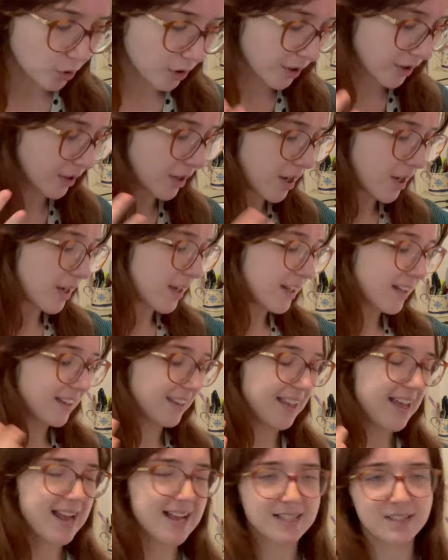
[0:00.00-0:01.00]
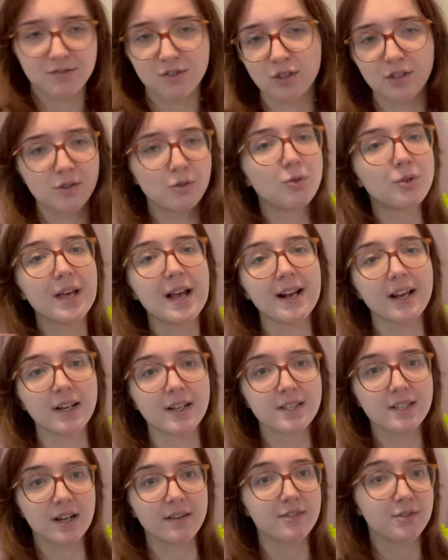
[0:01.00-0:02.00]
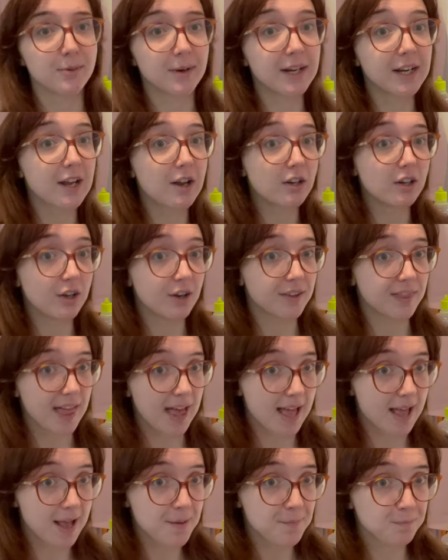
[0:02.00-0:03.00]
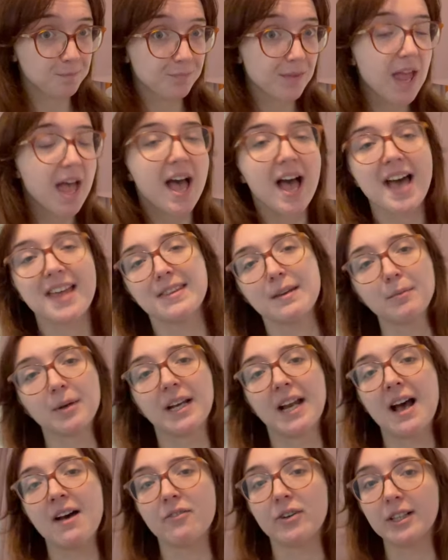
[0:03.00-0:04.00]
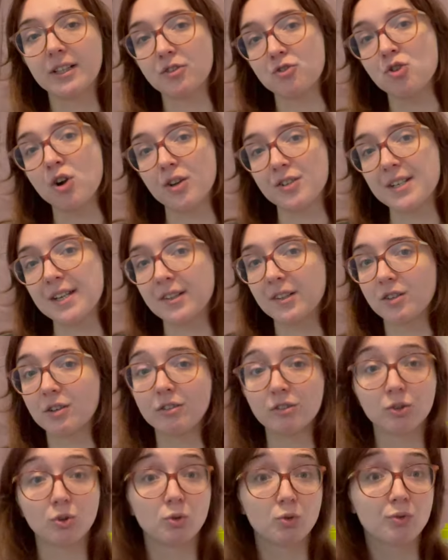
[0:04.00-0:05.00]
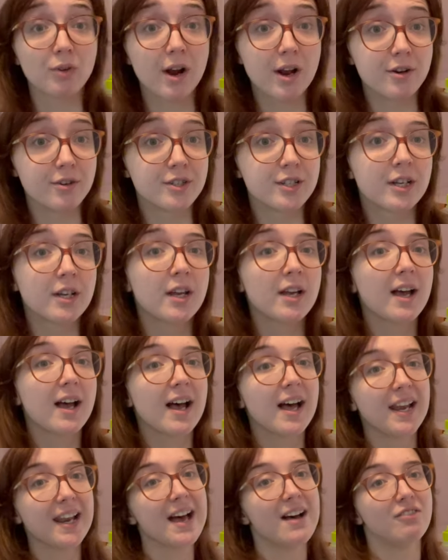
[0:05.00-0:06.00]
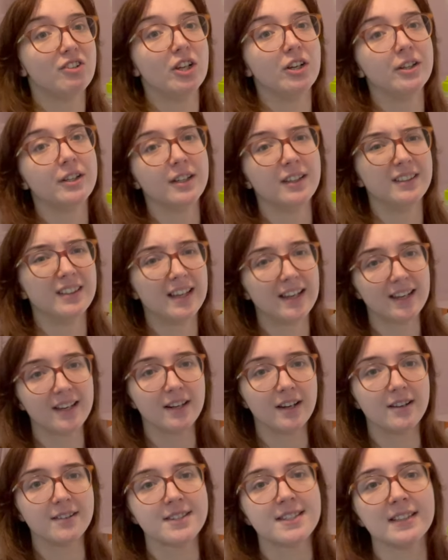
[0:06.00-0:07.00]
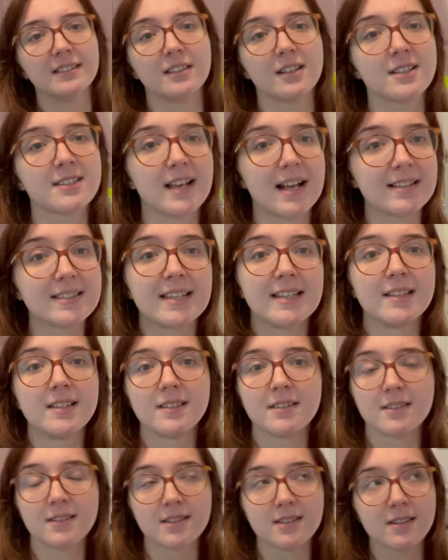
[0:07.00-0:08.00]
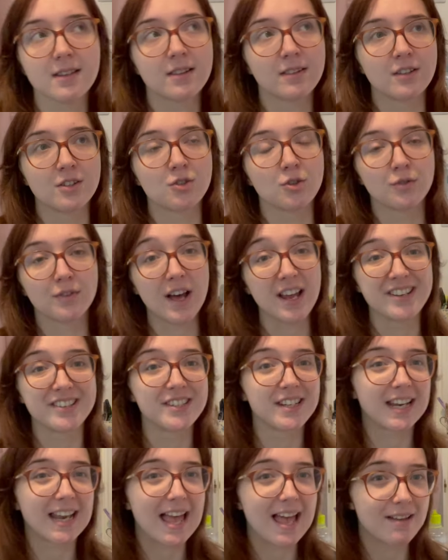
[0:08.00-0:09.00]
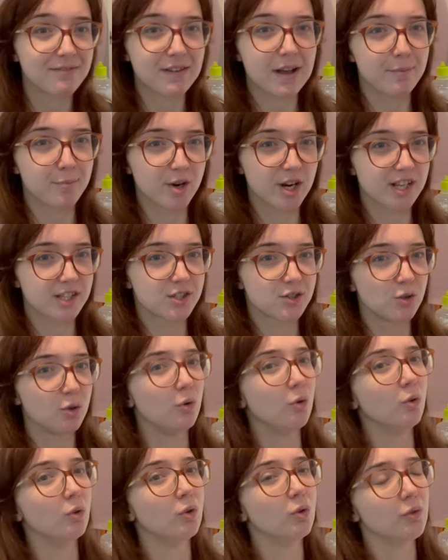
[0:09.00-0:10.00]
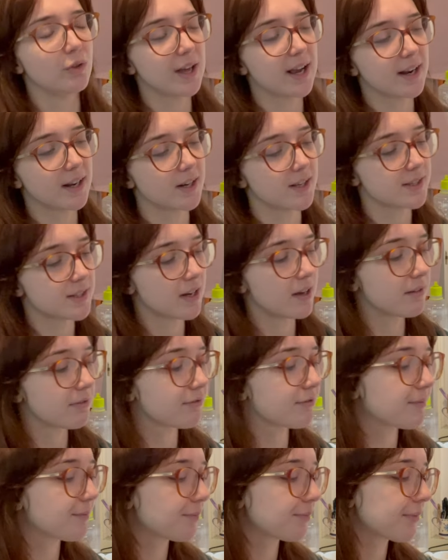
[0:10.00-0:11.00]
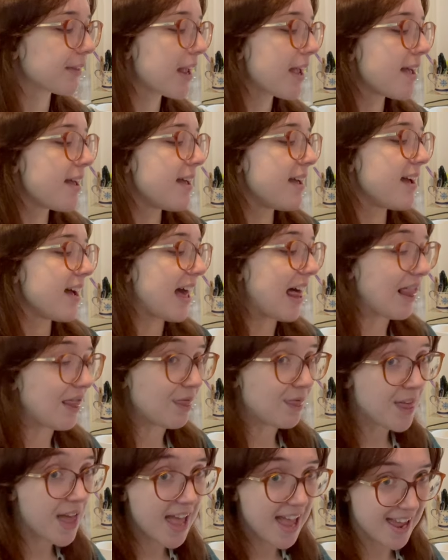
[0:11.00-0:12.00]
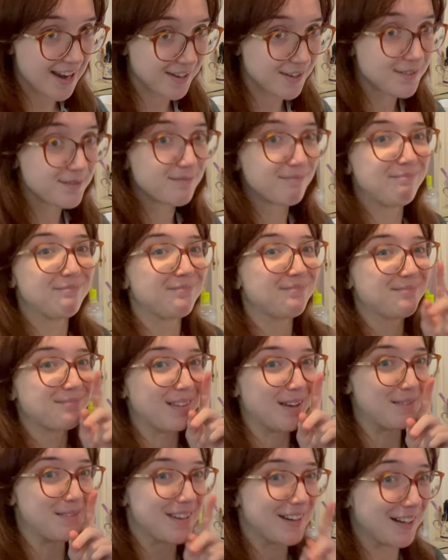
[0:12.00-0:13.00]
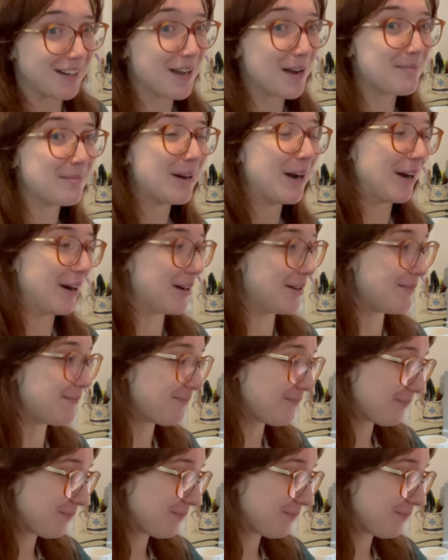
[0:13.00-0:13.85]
and layers of tulle, all that kind of stuff. So we're going to go look there, and then we're going to have a little trot down the Goldhawk Road and have a look at like, you know, silk satins, the sort of underlayer fabrics, tulle, all that kind of stuff. And then I'm going to come home.